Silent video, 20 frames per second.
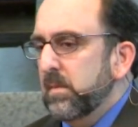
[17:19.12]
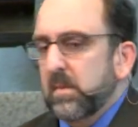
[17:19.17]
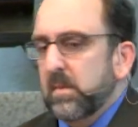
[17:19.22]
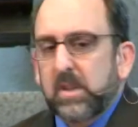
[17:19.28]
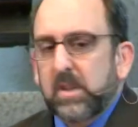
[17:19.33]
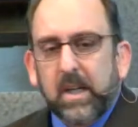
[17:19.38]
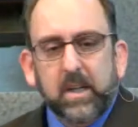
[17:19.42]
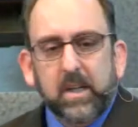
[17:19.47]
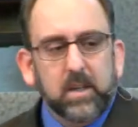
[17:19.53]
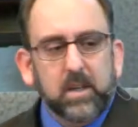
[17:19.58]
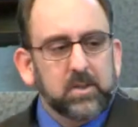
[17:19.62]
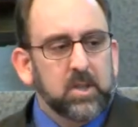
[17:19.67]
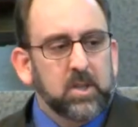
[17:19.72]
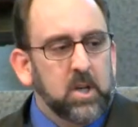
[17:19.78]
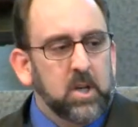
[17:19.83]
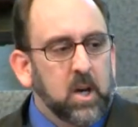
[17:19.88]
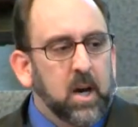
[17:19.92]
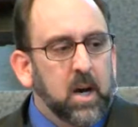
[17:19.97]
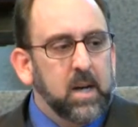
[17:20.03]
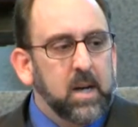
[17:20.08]
Luck is a
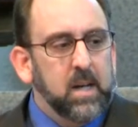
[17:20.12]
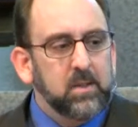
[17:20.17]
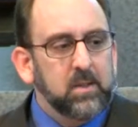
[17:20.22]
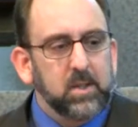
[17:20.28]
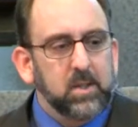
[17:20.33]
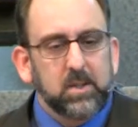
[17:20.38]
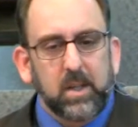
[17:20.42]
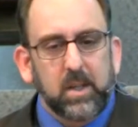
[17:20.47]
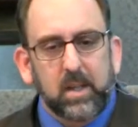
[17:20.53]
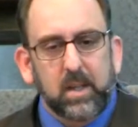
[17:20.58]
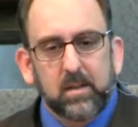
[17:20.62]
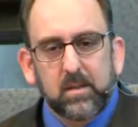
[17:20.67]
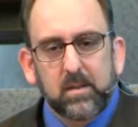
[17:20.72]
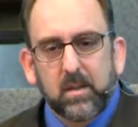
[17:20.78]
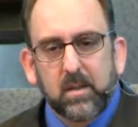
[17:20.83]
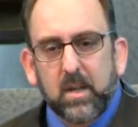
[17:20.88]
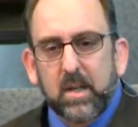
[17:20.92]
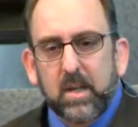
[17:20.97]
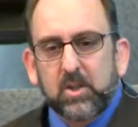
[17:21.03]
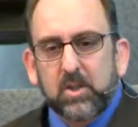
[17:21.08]
non-entity.
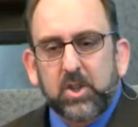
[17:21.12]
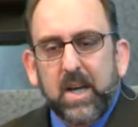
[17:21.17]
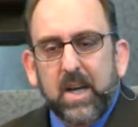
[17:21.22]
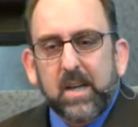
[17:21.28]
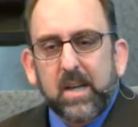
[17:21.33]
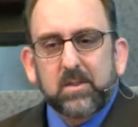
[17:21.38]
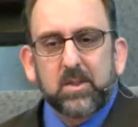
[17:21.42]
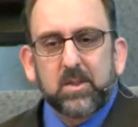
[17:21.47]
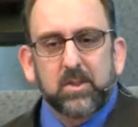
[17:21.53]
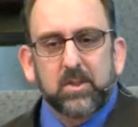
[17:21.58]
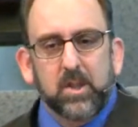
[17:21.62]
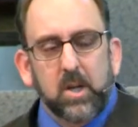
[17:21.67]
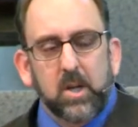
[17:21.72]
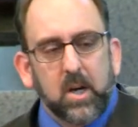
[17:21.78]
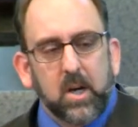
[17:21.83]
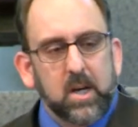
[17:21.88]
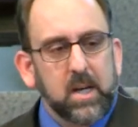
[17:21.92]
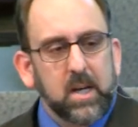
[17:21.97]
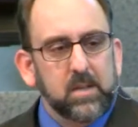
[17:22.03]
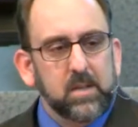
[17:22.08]
Chance is a
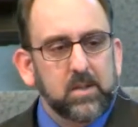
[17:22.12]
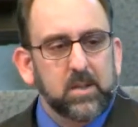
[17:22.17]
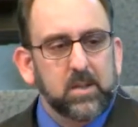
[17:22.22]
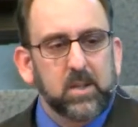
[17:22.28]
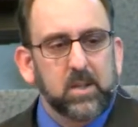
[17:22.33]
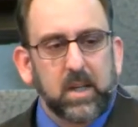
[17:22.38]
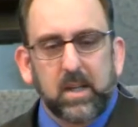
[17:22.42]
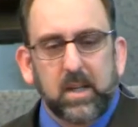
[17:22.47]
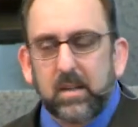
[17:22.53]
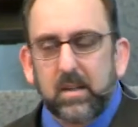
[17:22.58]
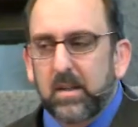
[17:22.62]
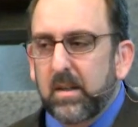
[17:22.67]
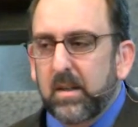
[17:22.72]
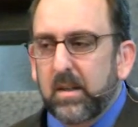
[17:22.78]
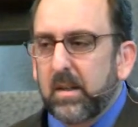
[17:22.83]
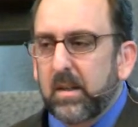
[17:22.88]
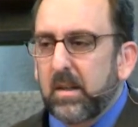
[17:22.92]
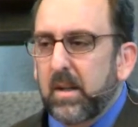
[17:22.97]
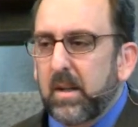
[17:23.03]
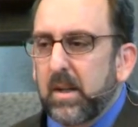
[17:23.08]
non-entity.
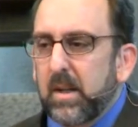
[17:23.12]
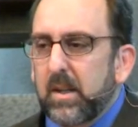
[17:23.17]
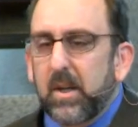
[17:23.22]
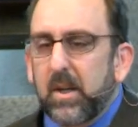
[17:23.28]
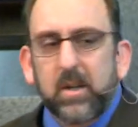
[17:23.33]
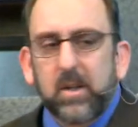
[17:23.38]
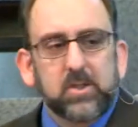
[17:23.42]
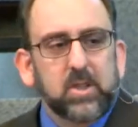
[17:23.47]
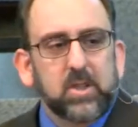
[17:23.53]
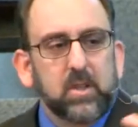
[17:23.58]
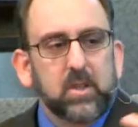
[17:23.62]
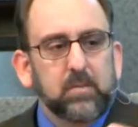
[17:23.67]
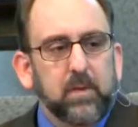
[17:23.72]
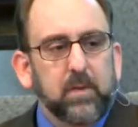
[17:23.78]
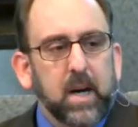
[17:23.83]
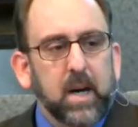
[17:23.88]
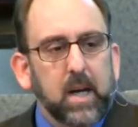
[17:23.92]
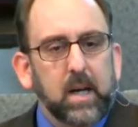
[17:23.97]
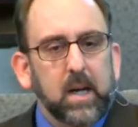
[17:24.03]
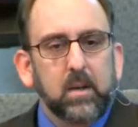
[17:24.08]
There is a
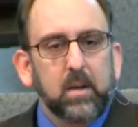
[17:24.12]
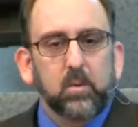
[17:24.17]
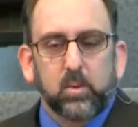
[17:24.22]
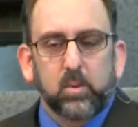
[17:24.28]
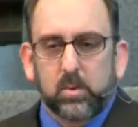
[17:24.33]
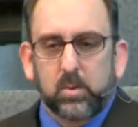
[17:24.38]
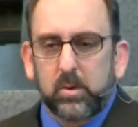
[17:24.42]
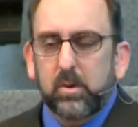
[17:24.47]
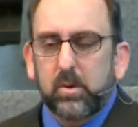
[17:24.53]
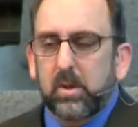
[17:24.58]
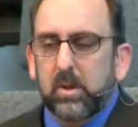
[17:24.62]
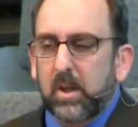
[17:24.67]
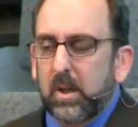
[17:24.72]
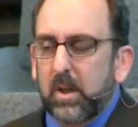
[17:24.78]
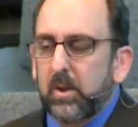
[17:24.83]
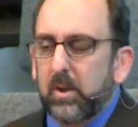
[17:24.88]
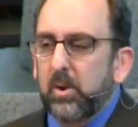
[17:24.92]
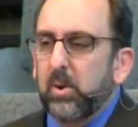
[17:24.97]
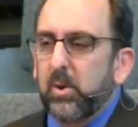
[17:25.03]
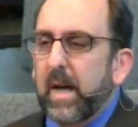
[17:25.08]
divine ruler
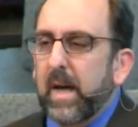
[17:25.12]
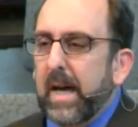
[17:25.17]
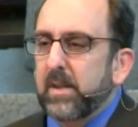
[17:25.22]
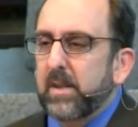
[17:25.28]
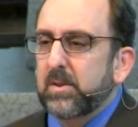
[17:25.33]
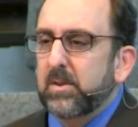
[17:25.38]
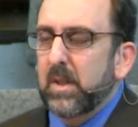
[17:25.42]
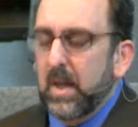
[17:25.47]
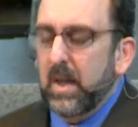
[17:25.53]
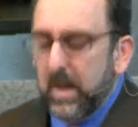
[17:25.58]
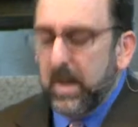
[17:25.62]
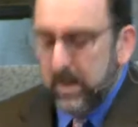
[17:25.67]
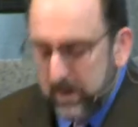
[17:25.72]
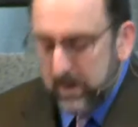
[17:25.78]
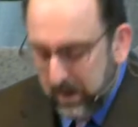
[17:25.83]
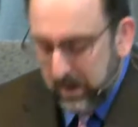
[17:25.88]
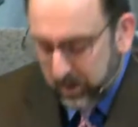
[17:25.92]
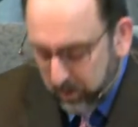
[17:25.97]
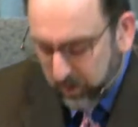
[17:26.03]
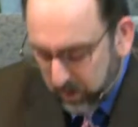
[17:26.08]
who has
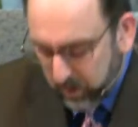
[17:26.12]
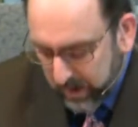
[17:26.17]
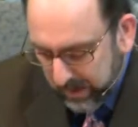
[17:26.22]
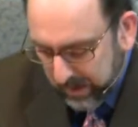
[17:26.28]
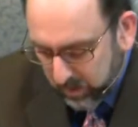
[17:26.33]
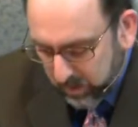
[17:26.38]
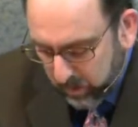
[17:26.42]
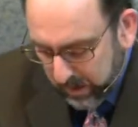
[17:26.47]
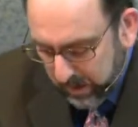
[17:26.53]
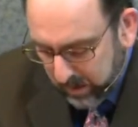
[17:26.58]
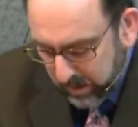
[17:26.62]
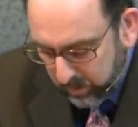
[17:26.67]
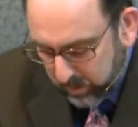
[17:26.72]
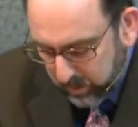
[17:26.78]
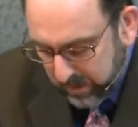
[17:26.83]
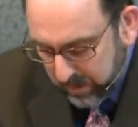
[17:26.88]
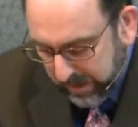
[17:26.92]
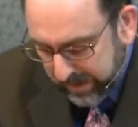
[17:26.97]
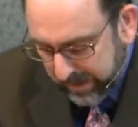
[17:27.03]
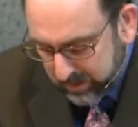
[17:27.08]
decreed what He
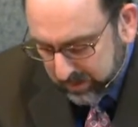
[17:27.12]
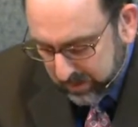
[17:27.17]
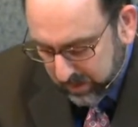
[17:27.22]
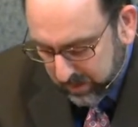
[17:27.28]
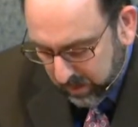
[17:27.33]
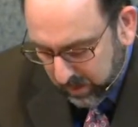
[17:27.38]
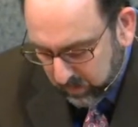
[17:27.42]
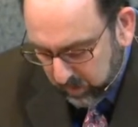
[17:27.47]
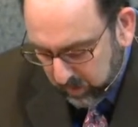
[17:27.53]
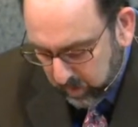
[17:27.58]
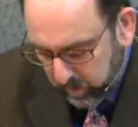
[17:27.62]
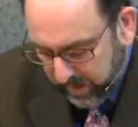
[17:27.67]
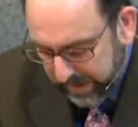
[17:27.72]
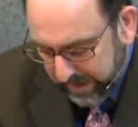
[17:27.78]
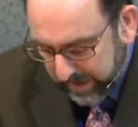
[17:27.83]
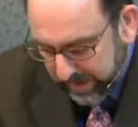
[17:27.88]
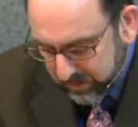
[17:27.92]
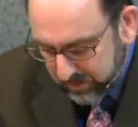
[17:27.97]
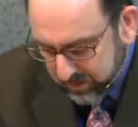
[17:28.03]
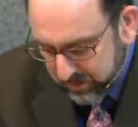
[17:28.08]
would like to come to
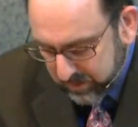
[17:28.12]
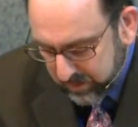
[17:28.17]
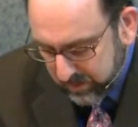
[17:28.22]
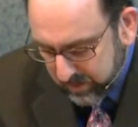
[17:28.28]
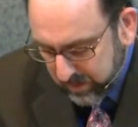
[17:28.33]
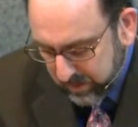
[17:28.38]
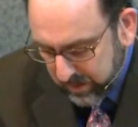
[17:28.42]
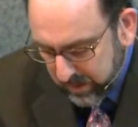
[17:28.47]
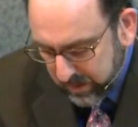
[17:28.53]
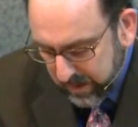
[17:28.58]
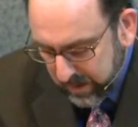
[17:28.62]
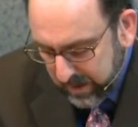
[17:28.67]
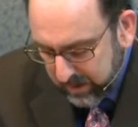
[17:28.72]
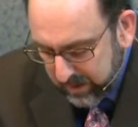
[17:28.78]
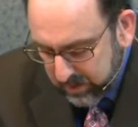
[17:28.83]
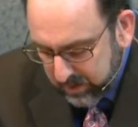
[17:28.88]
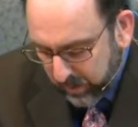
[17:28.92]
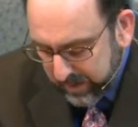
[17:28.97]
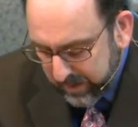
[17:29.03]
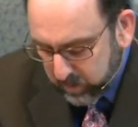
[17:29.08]
pass.
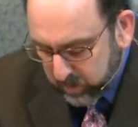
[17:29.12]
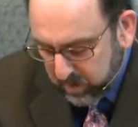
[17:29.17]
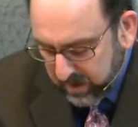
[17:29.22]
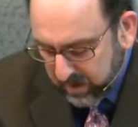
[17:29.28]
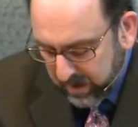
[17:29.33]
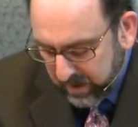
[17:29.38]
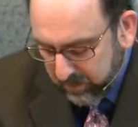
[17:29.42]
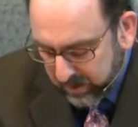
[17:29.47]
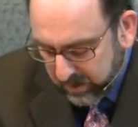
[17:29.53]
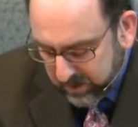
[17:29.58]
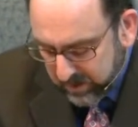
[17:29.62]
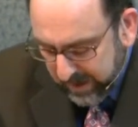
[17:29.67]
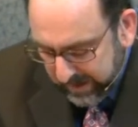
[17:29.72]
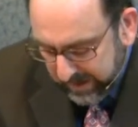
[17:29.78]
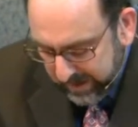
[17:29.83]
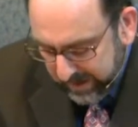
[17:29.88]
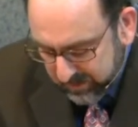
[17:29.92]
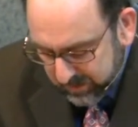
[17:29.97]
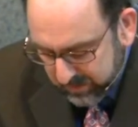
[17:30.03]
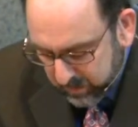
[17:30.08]
So as believers, I
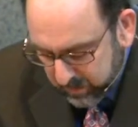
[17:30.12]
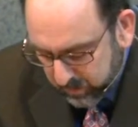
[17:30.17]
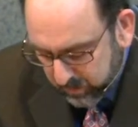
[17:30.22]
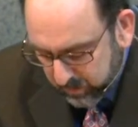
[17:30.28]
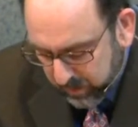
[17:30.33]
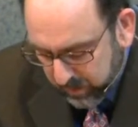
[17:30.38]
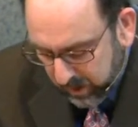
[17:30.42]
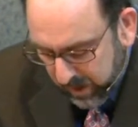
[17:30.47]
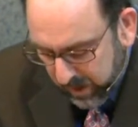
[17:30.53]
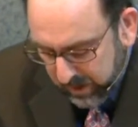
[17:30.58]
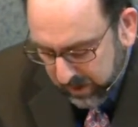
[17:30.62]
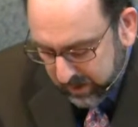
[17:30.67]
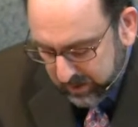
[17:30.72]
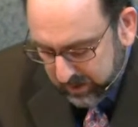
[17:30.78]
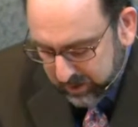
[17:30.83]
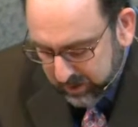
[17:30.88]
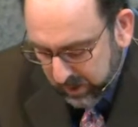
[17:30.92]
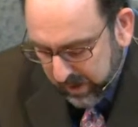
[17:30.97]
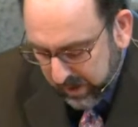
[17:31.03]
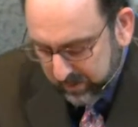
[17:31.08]
guess the long and the
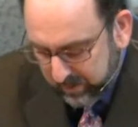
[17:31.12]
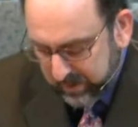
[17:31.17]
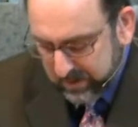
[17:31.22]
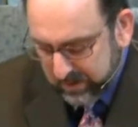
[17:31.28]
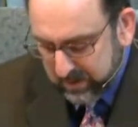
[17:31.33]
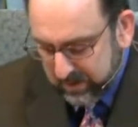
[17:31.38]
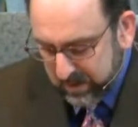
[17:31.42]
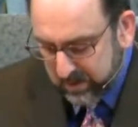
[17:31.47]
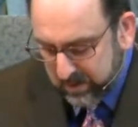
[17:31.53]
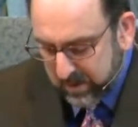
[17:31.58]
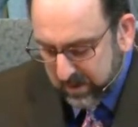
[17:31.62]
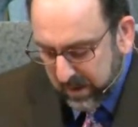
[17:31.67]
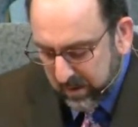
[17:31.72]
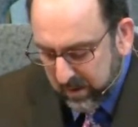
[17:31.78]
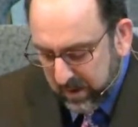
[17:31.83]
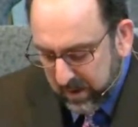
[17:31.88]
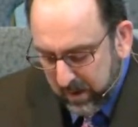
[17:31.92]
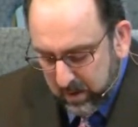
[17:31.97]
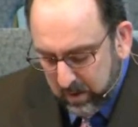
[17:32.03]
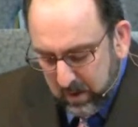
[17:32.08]
short of this is I
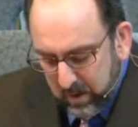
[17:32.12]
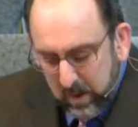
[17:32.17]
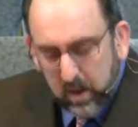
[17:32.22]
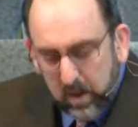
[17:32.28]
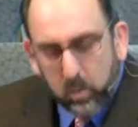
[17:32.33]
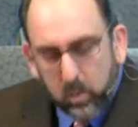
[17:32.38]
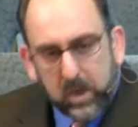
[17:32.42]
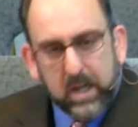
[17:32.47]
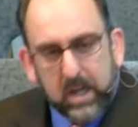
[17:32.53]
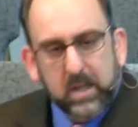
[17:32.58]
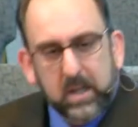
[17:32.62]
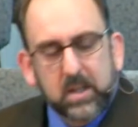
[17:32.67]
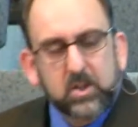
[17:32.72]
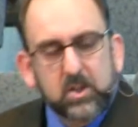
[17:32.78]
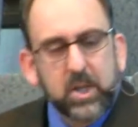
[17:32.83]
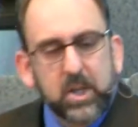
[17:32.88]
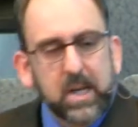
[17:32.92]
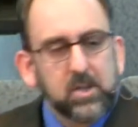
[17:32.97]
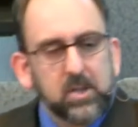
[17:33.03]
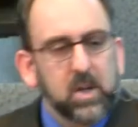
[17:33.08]
think we need to
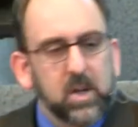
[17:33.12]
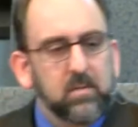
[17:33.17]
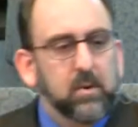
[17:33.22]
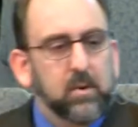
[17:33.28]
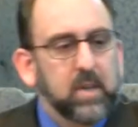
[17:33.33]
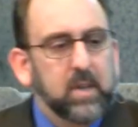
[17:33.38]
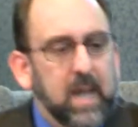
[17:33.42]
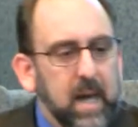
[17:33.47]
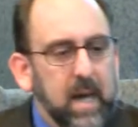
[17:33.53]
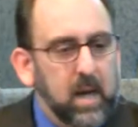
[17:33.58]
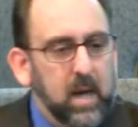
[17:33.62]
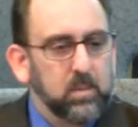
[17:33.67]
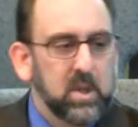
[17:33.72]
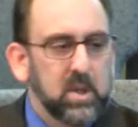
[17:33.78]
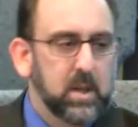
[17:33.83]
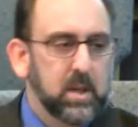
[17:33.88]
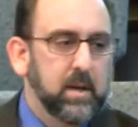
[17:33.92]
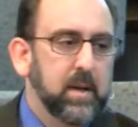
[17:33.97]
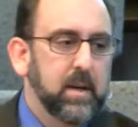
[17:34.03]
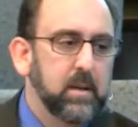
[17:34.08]
change our
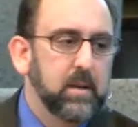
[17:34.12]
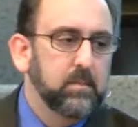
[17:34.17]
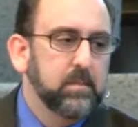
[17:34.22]
vocabulary.